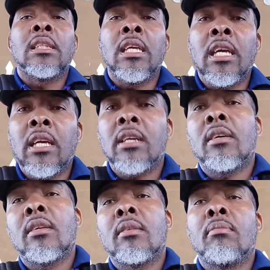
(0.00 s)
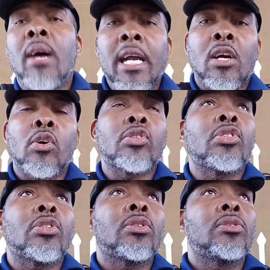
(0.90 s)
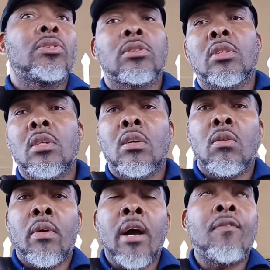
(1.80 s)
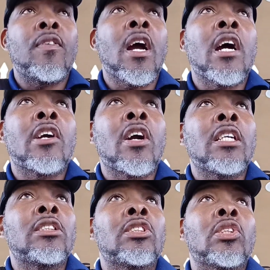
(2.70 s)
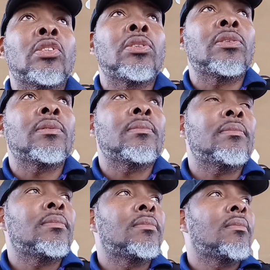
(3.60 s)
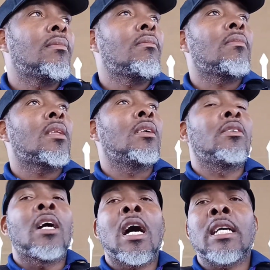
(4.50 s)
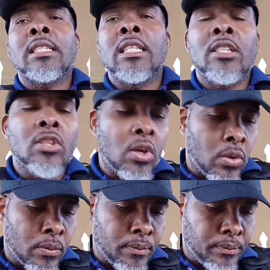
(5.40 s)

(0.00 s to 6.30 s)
give my cousin we a fair grandson. Rotted now.